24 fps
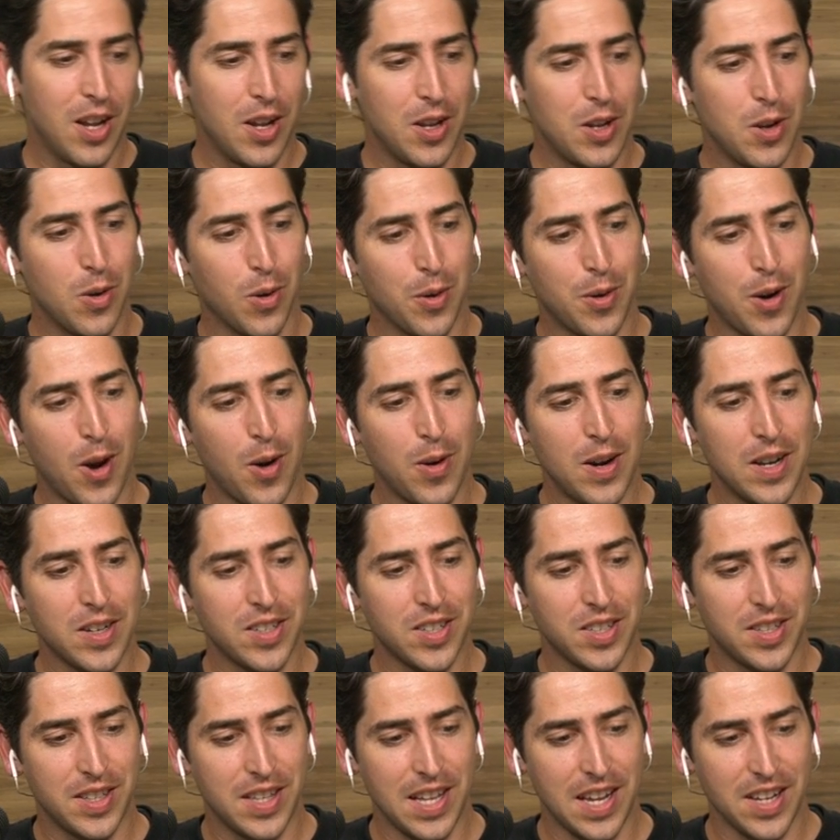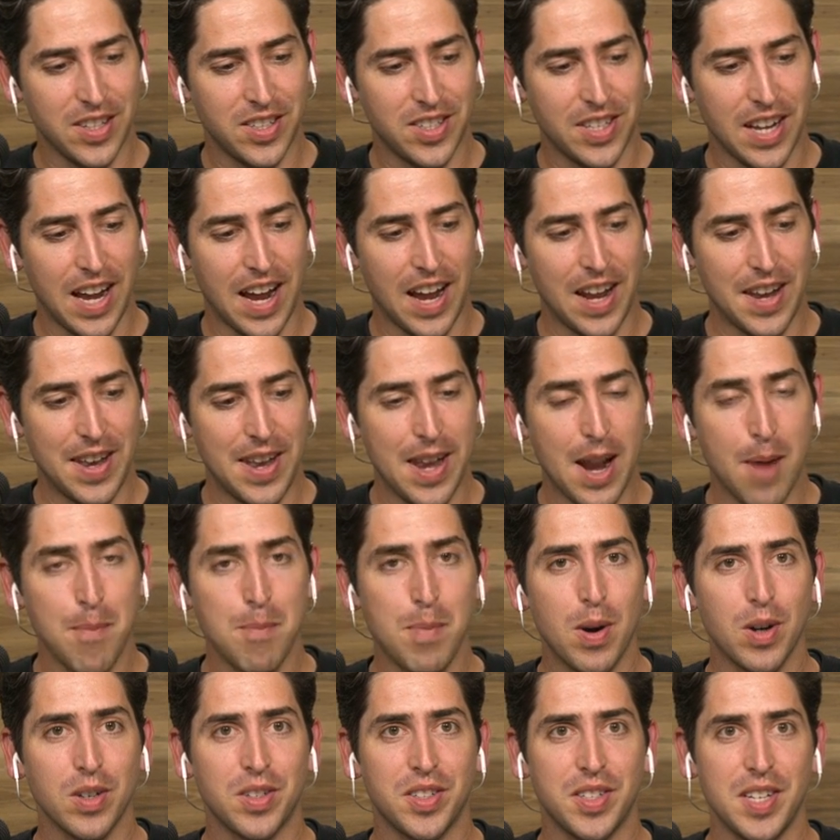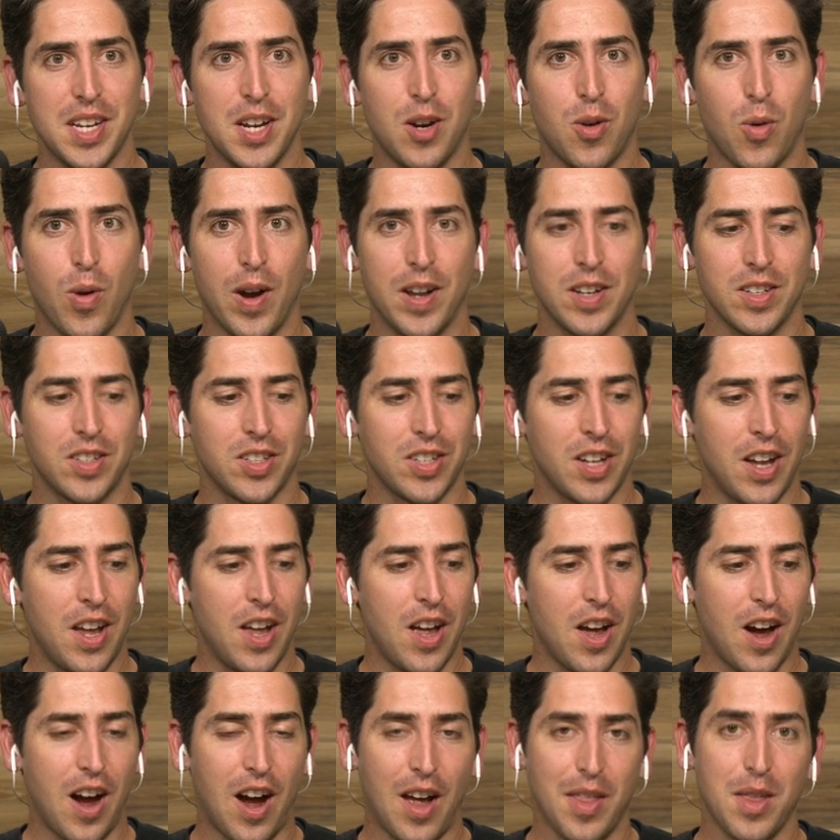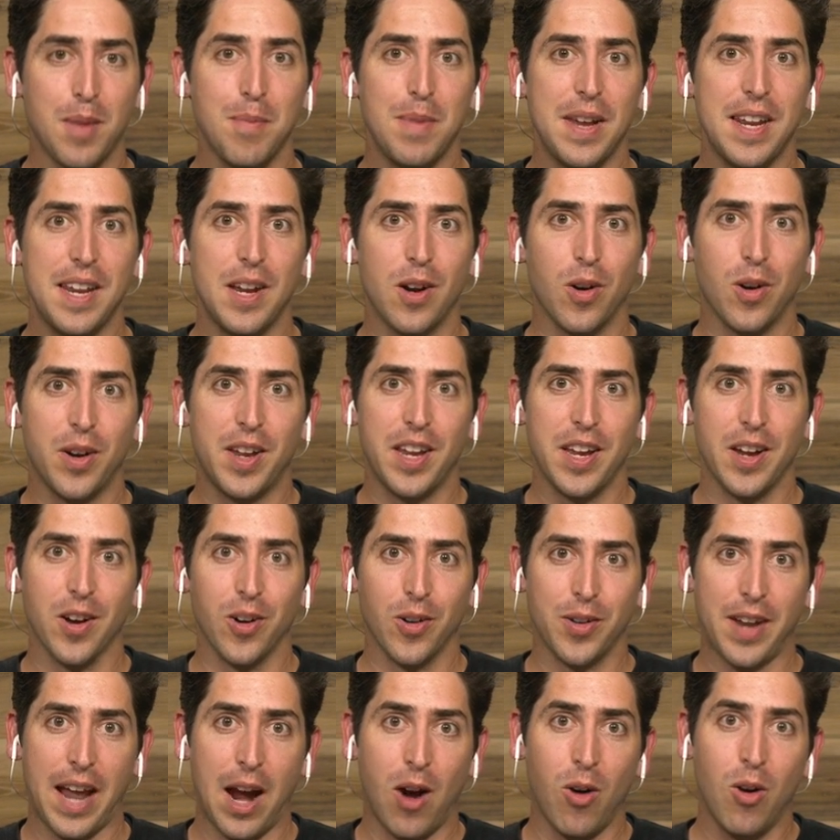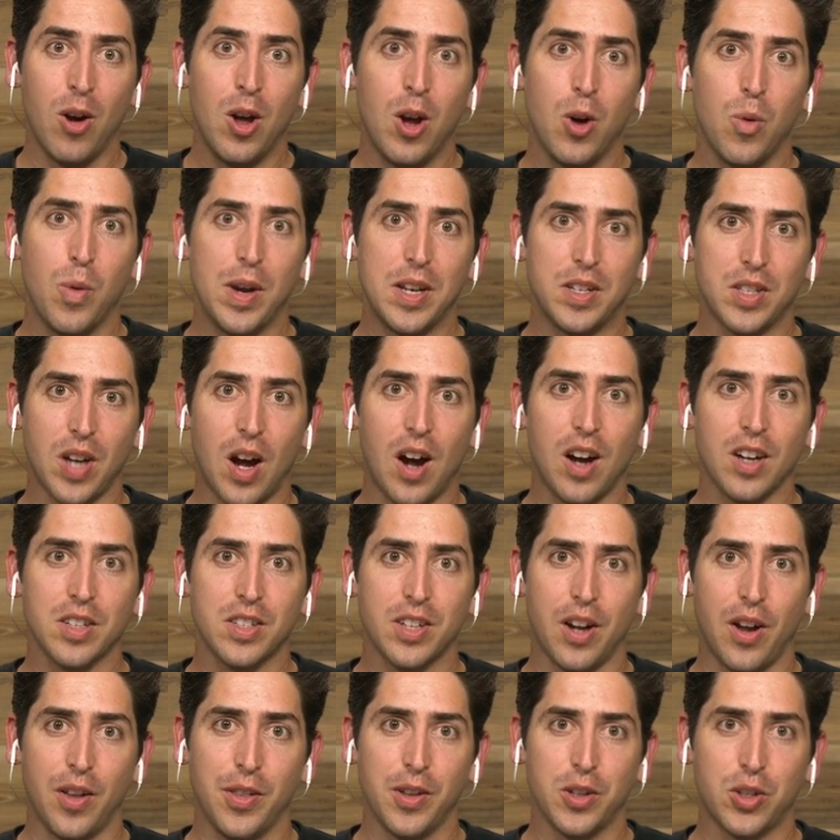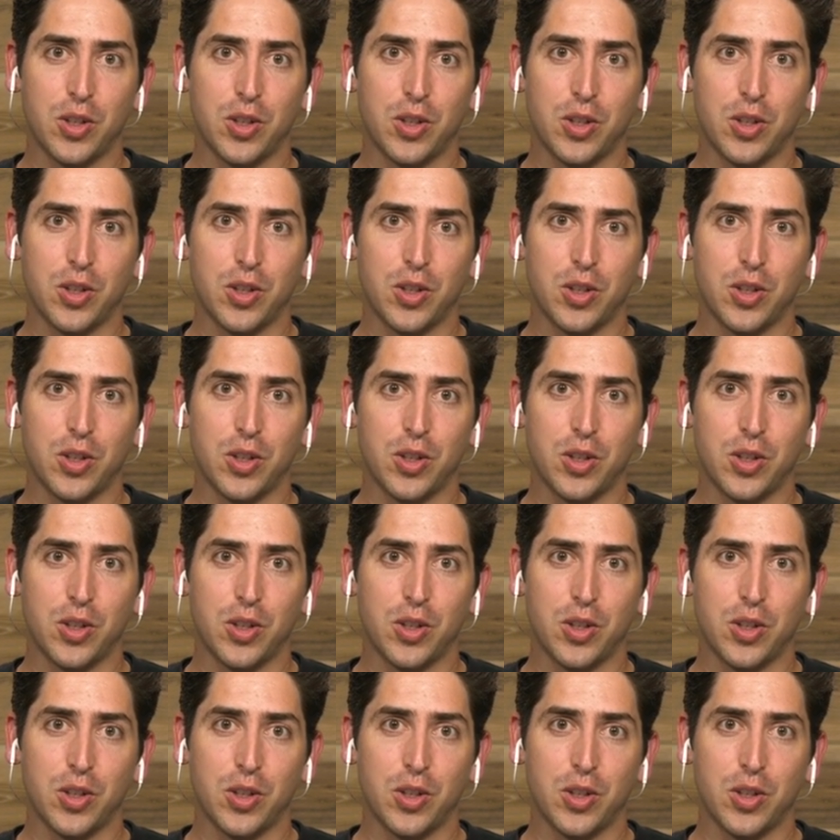you'll notice this uh, number sequence on the medial heel. Now, we talked on the